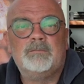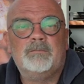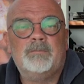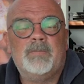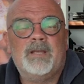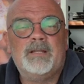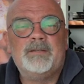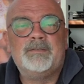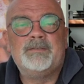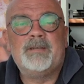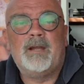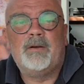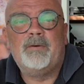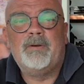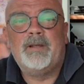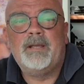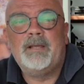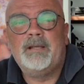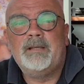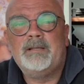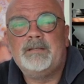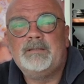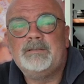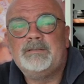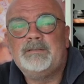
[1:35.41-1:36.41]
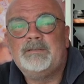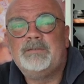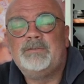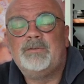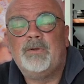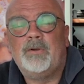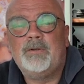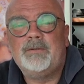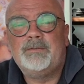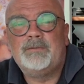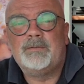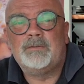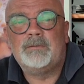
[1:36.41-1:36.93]
manta rays,
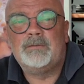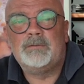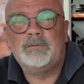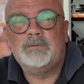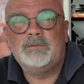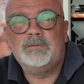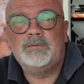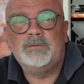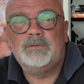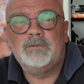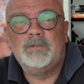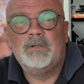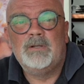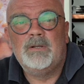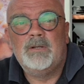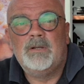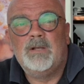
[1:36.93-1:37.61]
turtles